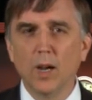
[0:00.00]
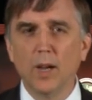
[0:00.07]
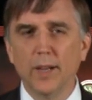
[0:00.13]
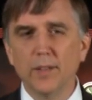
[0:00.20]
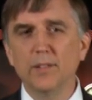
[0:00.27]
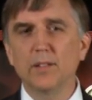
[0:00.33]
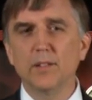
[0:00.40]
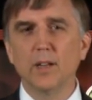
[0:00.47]

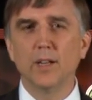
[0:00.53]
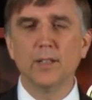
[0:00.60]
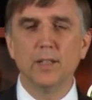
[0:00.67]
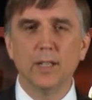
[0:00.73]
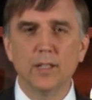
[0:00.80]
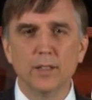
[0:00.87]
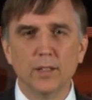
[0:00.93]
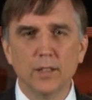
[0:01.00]
is an
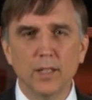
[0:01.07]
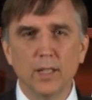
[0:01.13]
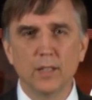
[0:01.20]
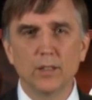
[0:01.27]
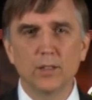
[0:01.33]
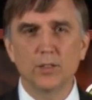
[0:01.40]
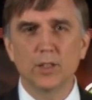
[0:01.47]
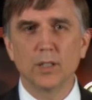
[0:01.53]
idea that the
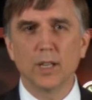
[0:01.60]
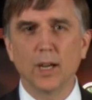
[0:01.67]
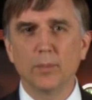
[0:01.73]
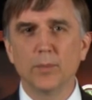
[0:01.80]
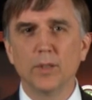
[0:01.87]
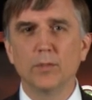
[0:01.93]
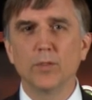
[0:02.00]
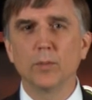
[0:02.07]
English
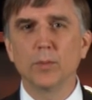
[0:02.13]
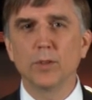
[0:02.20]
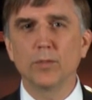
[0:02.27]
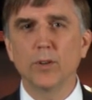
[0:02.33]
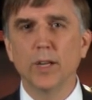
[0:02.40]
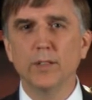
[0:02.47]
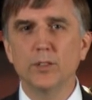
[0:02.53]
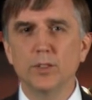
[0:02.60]
adopted from the
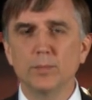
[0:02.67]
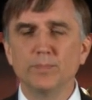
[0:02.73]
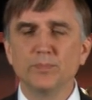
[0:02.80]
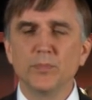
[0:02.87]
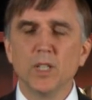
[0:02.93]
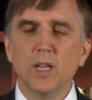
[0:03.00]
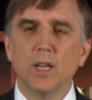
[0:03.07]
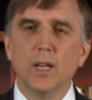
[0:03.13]
French.
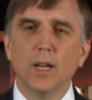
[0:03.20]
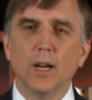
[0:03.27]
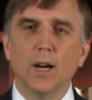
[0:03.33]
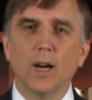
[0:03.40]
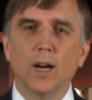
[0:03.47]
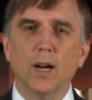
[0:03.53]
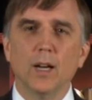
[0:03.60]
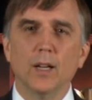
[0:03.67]

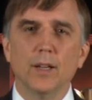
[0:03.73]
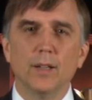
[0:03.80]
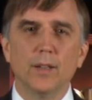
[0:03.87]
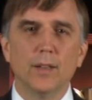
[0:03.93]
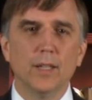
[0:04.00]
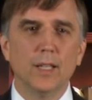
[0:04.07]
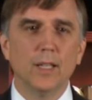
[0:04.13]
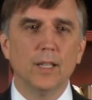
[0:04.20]

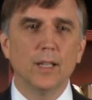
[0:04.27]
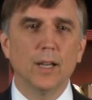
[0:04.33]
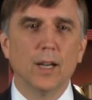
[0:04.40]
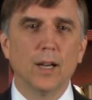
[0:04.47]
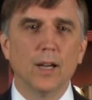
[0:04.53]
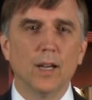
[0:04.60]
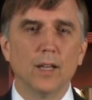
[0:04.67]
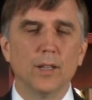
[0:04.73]
The
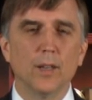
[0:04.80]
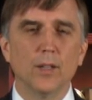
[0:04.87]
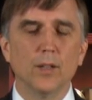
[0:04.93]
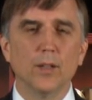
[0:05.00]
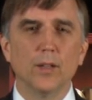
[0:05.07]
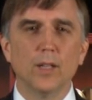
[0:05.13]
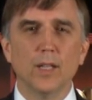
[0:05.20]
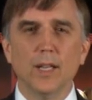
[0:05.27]

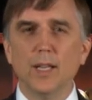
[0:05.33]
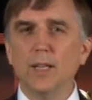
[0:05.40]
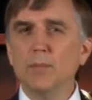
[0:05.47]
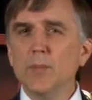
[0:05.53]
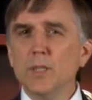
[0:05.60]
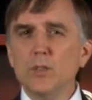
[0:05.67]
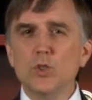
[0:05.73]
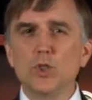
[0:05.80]

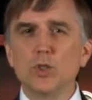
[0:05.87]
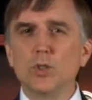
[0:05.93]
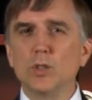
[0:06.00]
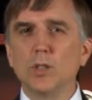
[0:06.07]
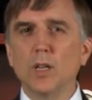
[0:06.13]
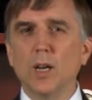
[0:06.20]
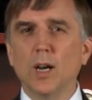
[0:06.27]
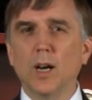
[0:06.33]
image
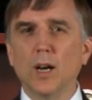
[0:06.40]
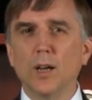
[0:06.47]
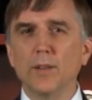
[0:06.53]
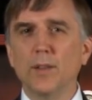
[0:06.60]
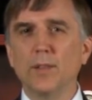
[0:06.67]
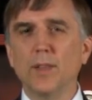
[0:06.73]
that